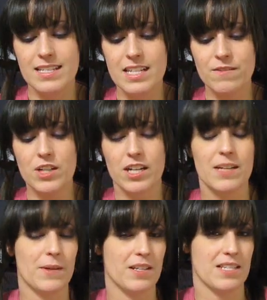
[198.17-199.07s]
Instead of talking
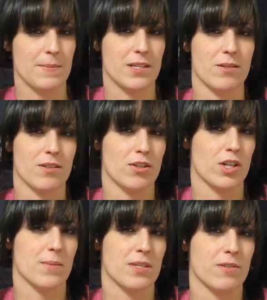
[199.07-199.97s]
about these episodes in
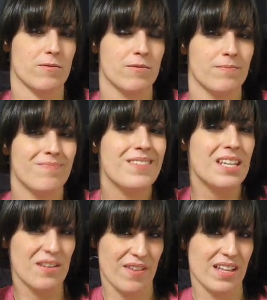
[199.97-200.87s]
terms of
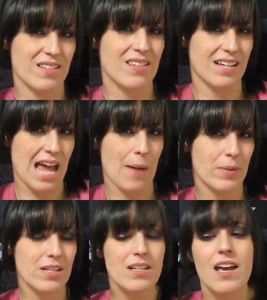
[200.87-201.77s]
events that
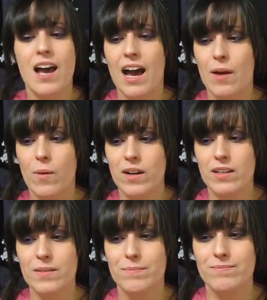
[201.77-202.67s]
happened, I want
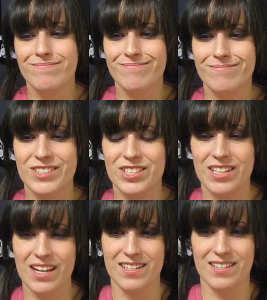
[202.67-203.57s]
to just
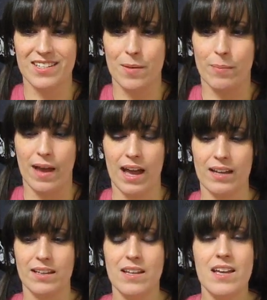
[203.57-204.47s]
kind of step
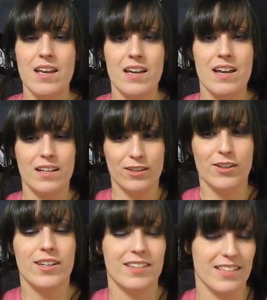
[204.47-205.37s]
back and
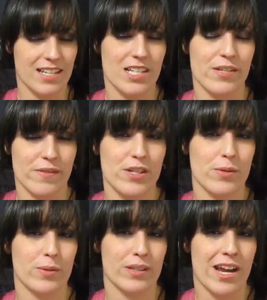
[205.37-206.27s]
look at the
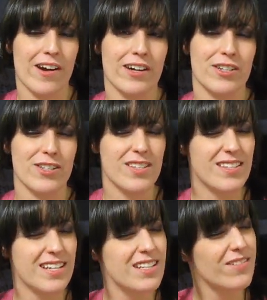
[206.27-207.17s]
individual characters,
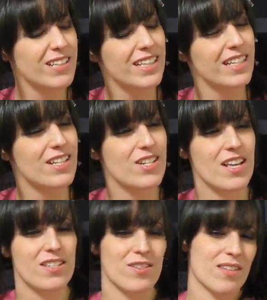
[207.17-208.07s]
since I didn't really get a
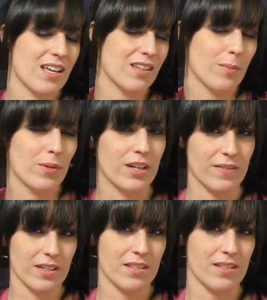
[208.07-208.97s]
chance to do that in the
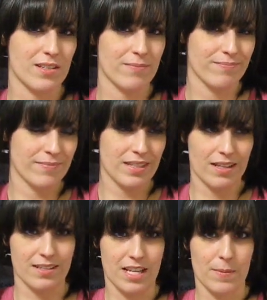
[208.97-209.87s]
previous
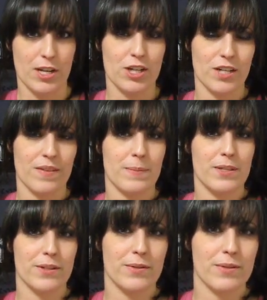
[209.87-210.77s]
examination of
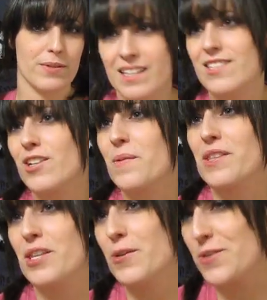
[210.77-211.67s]
episodes. Let's start
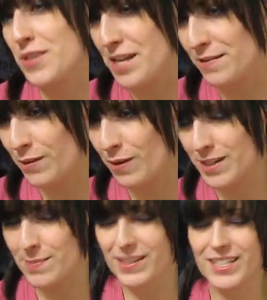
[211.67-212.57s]
with Yusuke, of
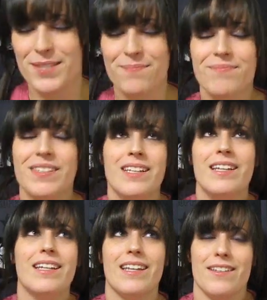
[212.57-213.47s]
course, because
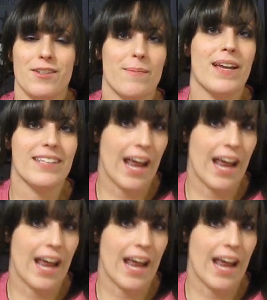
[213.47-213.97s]
he's our main